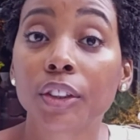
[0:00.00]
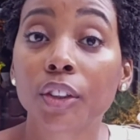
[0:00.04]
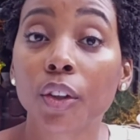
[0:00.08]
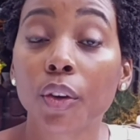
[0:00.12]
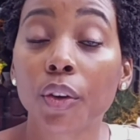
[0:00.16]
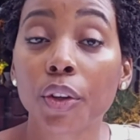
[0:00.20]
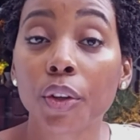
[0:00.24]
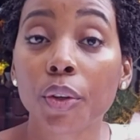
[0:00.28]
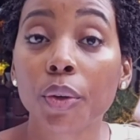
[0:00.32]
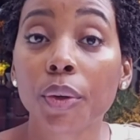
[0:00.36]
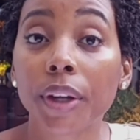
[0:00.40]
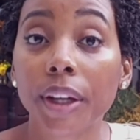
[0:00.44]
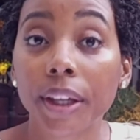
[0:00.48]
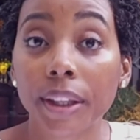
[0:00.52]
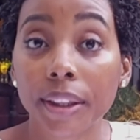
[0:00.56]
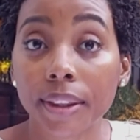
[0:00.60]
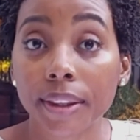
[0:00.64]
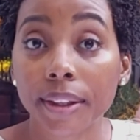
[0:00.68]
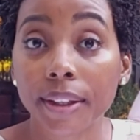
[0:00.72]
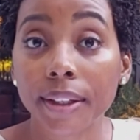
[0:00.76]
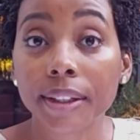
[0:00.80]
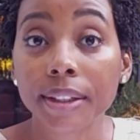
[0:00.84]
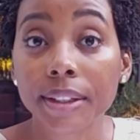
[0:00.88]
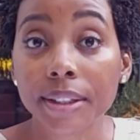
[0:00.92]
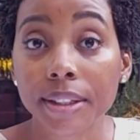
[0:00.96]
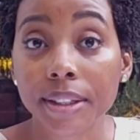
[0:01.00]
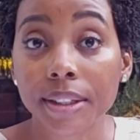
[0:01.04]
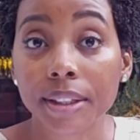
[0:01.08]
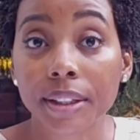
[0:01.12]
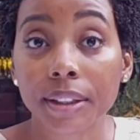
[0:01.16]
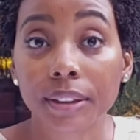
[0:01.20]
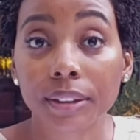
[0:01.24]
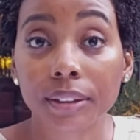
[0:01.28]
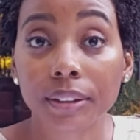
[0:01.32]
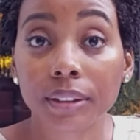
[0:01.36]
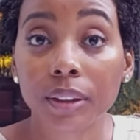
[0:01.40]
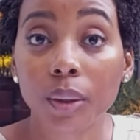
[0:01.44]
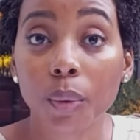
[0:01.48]
So you'll get this
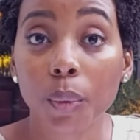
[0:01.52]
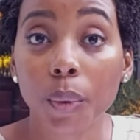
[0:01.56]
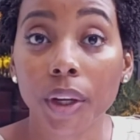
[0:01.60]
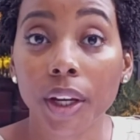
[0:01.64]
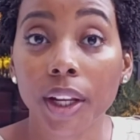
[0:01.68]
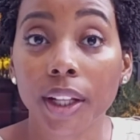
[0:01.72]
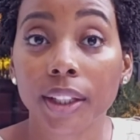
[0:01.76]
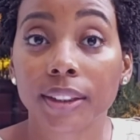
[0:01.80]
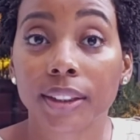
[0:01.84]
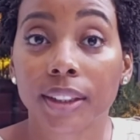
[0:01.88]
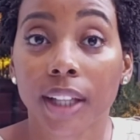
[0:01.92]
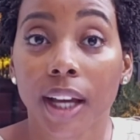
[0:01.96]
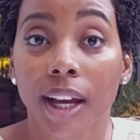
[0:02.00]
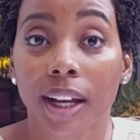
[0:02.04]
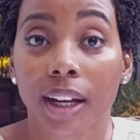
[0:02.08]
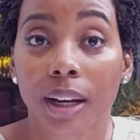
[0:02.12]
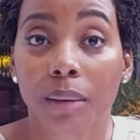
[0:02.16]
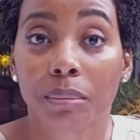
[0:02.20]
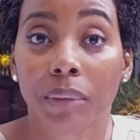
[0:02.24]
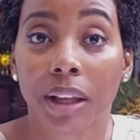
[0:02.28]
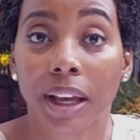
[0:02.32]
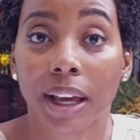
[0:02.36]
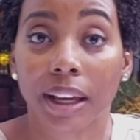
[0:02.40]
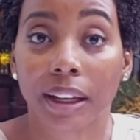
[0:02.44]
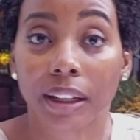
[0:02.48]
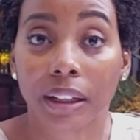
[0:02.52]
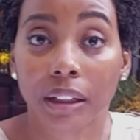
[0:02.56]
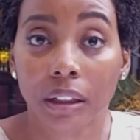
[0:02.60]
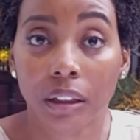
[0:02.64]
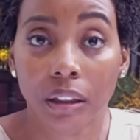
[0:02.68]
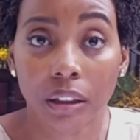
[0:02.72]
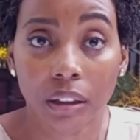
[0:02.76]
when inside I'm like...